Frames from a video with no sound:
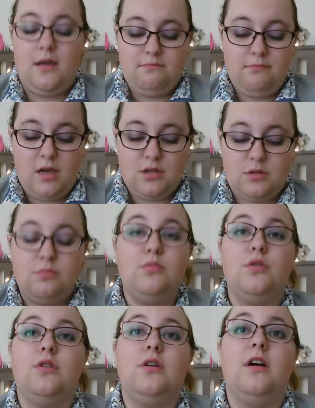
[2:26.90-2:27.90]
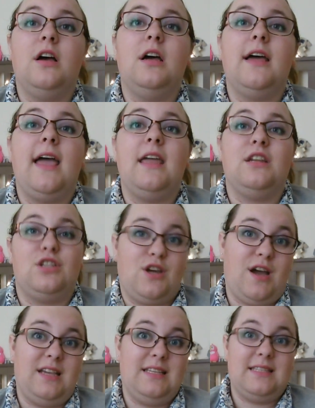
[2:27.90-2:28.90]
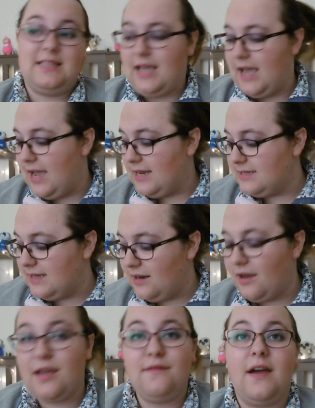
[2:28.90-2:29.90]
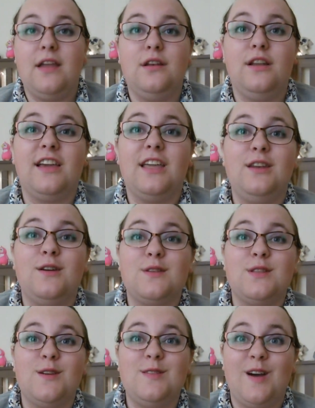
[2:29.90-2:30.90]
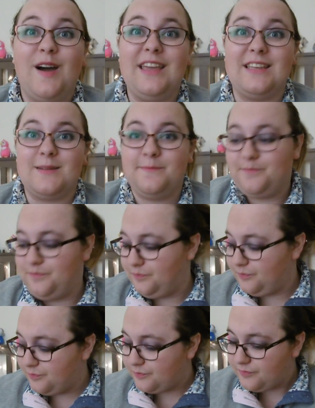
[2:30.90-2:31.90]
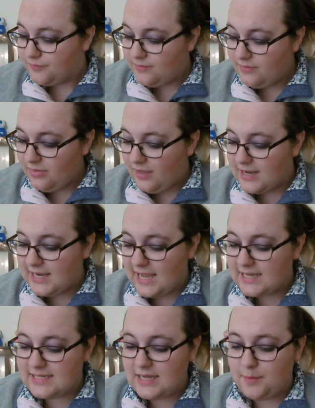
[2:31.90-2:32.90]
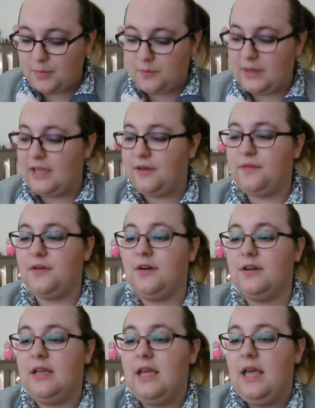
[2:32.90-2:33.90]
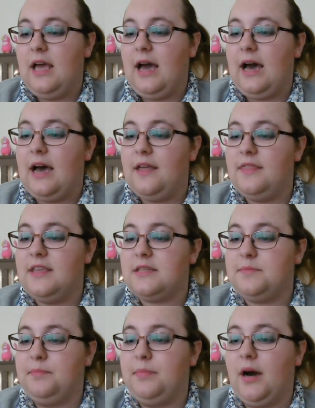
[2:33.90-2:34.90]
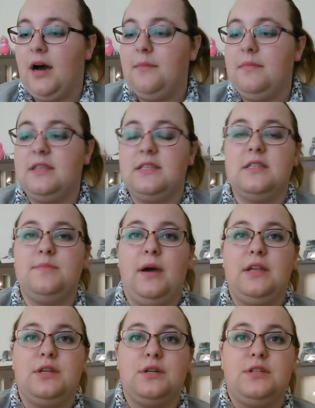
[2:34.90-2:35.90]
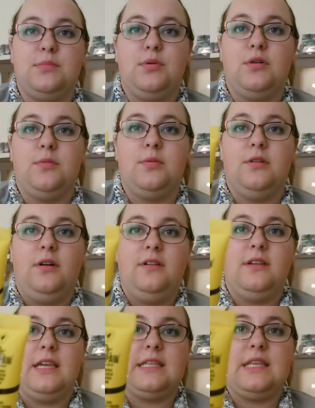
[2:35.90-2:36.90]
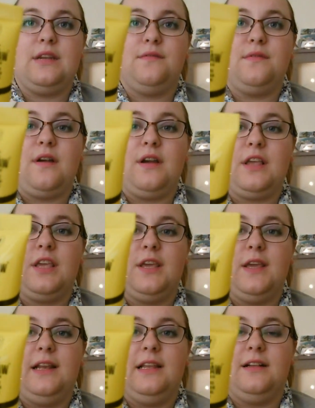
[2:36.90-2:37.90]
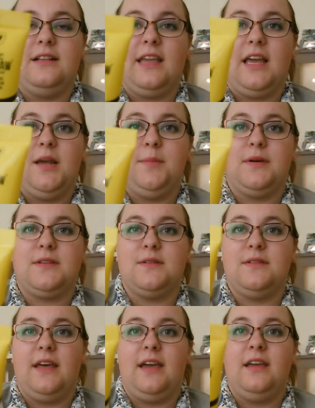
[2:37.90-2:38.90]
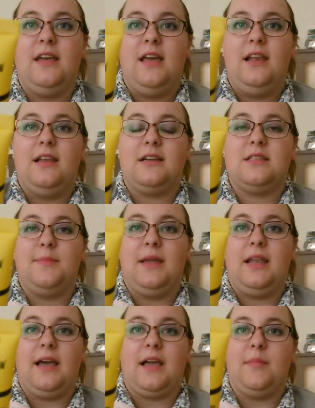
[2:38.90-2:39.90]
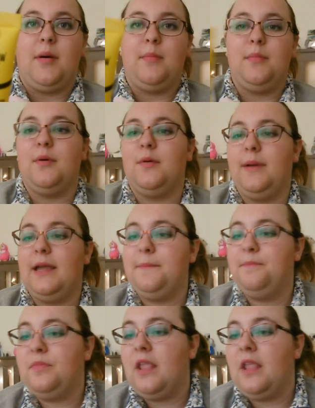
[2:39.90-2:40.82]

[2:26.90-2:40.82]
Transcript: much more energized and alive and looking not so tired. Next up, we have got this balm. This is by Dr. Pawpaw. It's in a very cute little yellow bottle there. Looks a bit like a bumblebee.